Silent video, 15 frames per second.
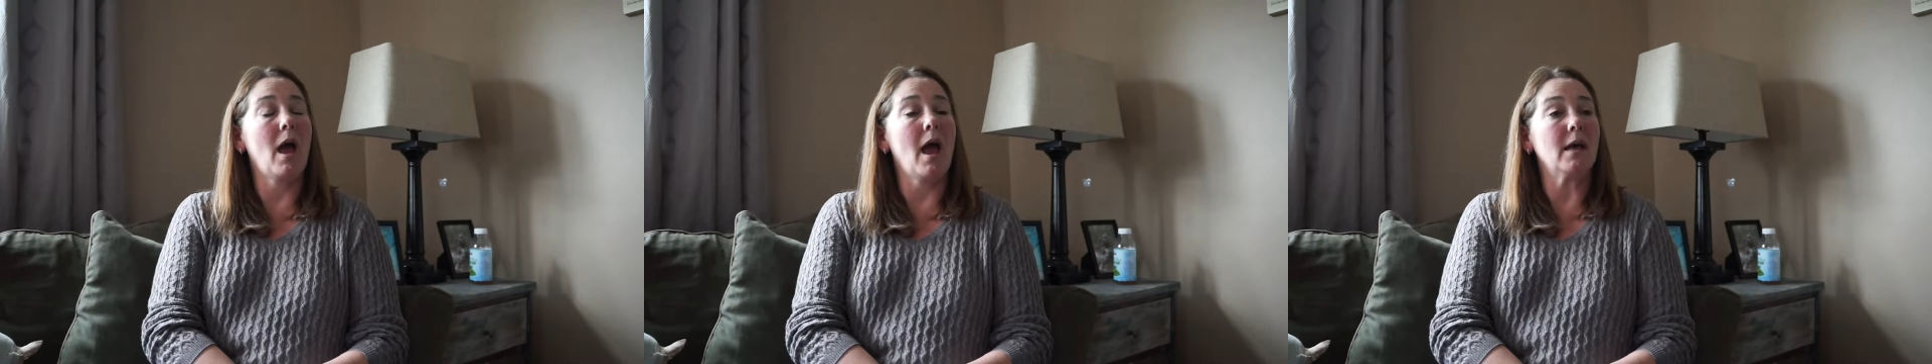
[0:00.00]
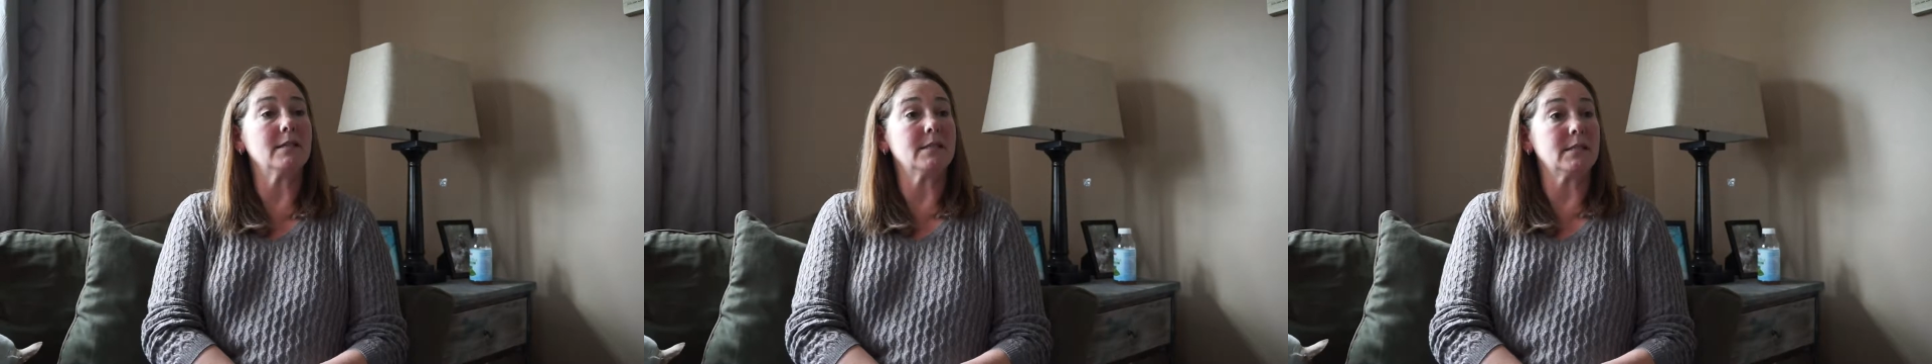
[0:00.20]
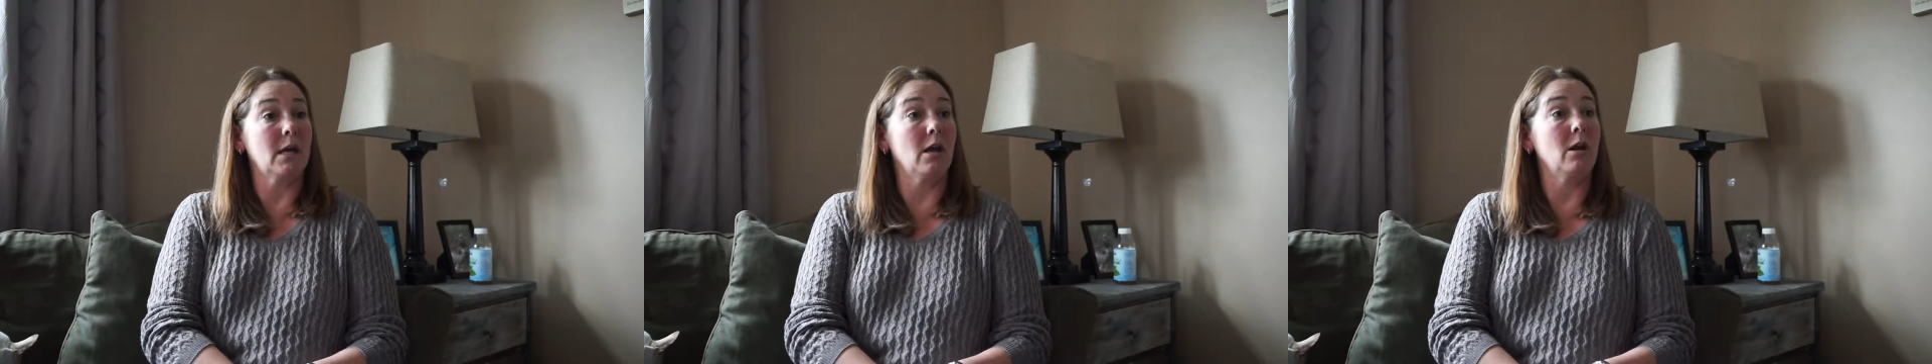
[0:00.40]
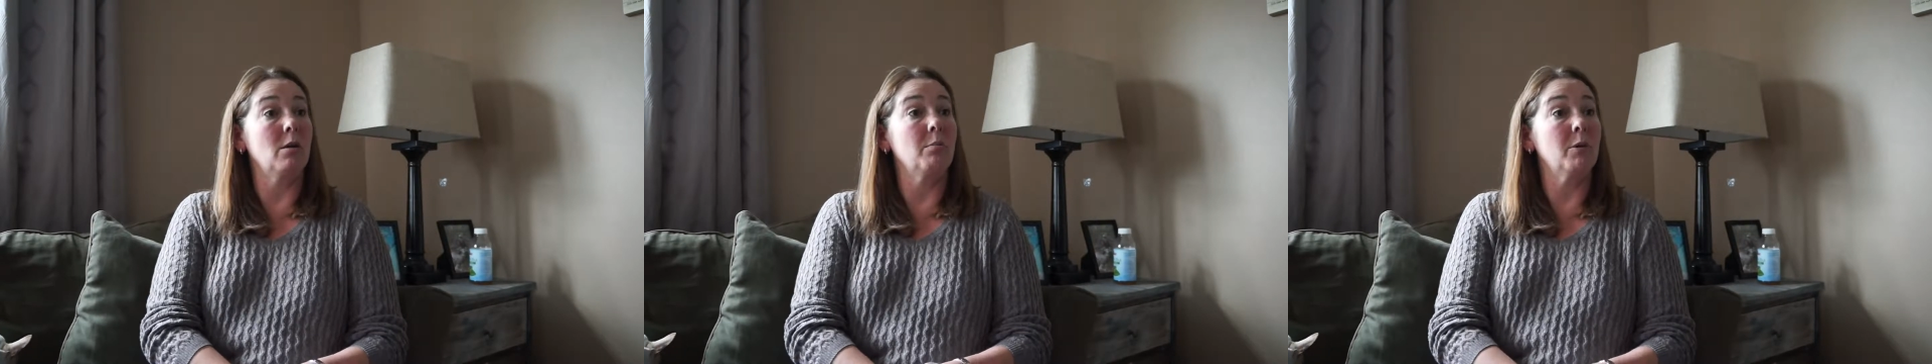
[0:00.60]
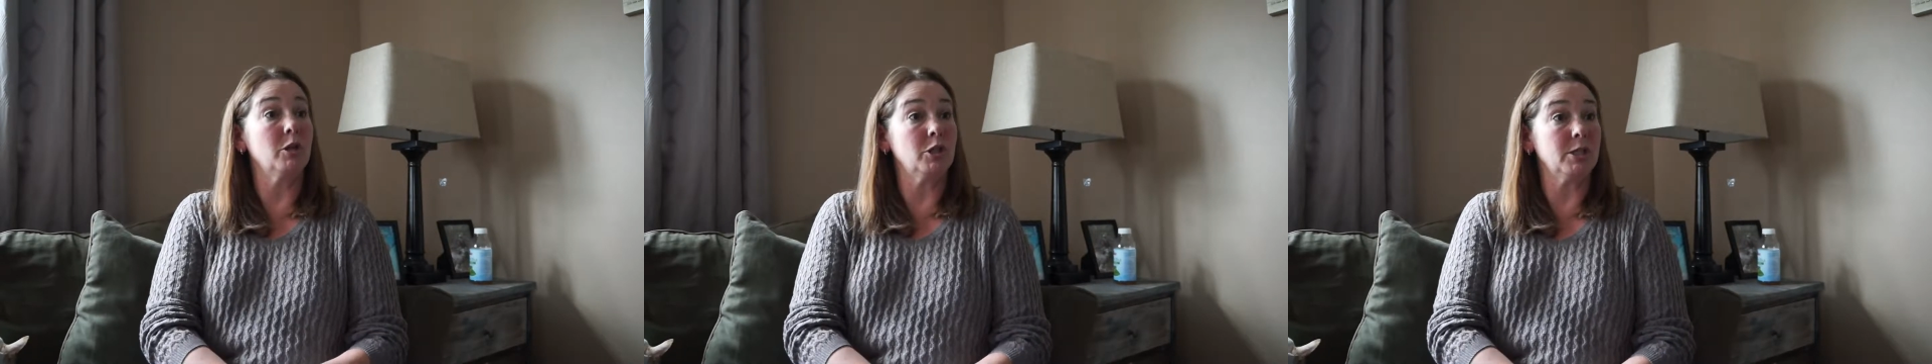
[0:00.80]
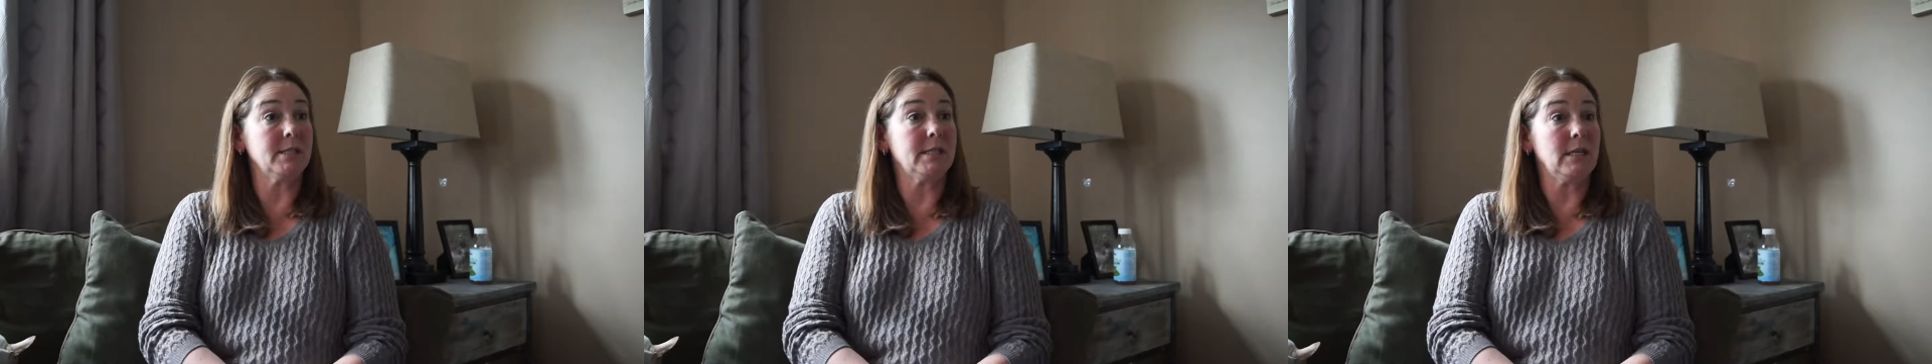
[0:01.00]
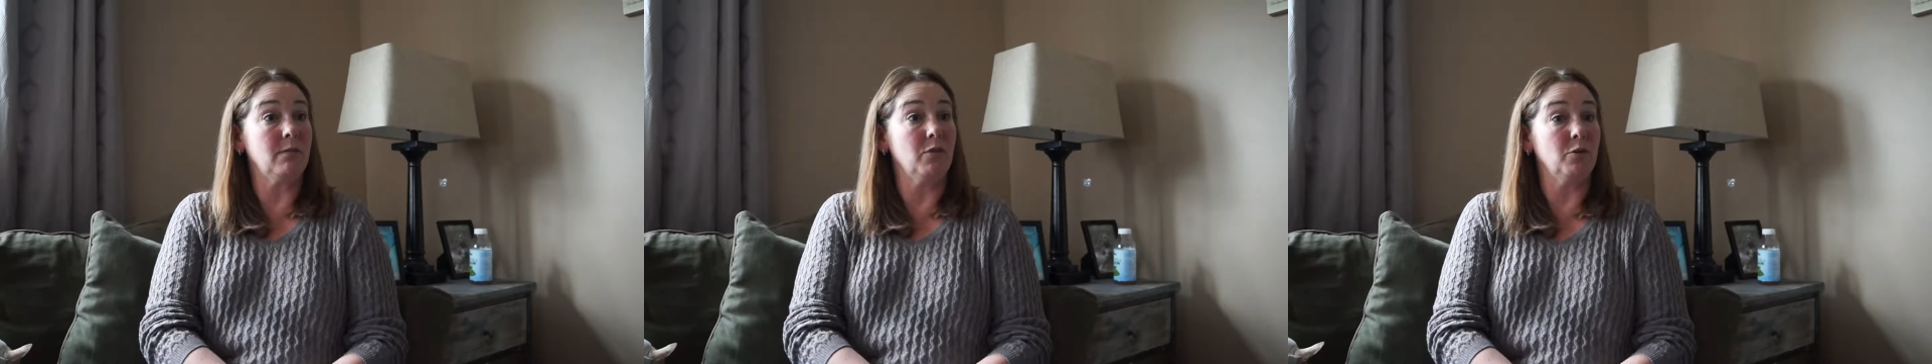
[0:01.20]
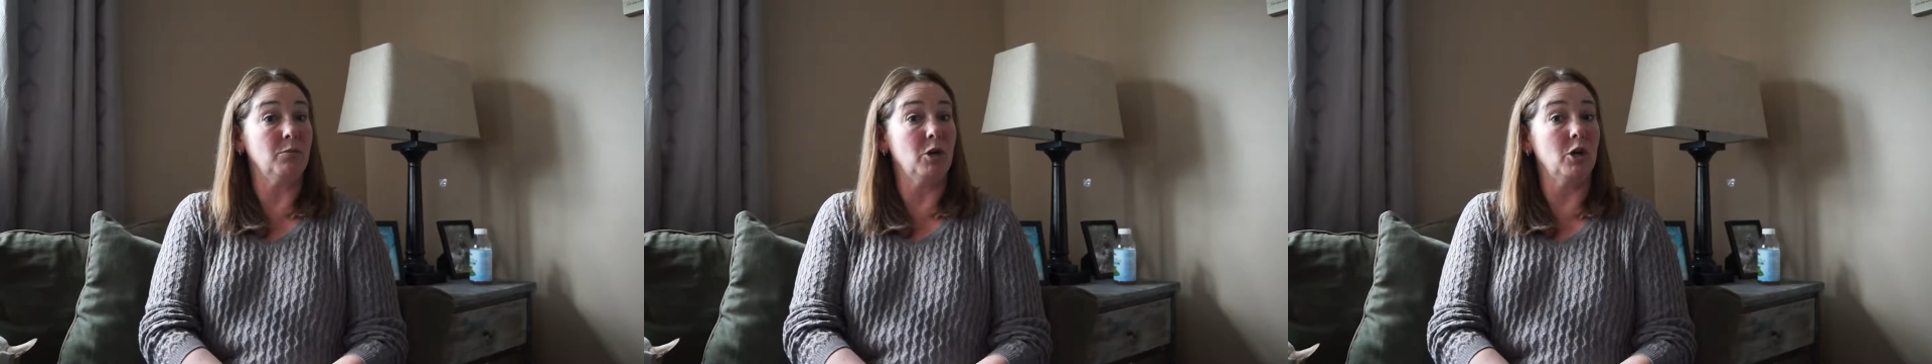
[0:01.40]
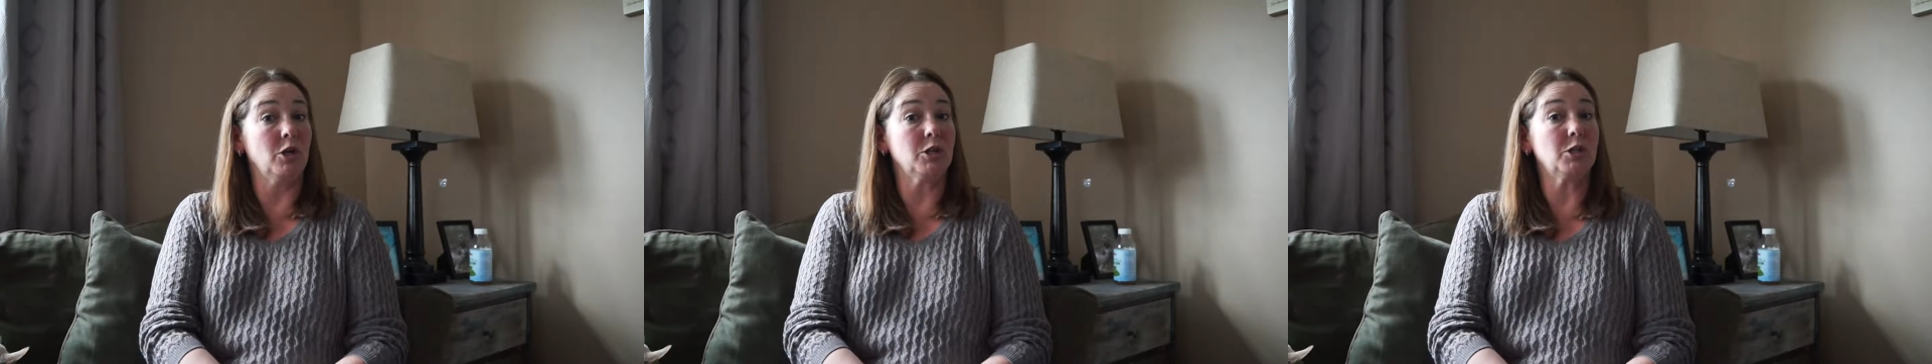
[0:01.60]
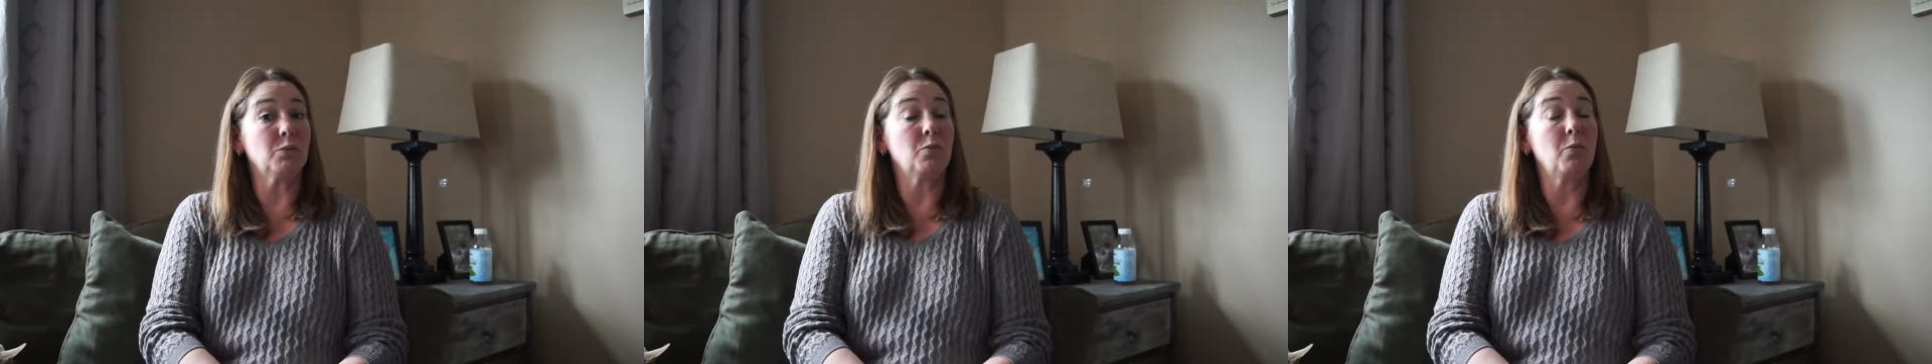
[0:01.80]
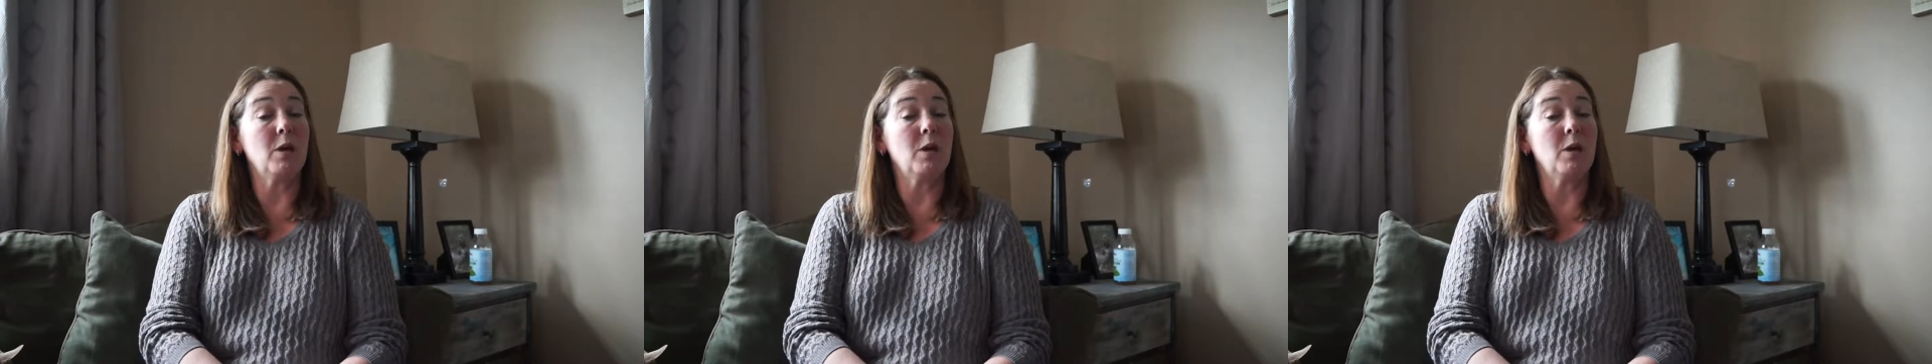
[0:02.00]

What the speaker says: as an emergency room nurse,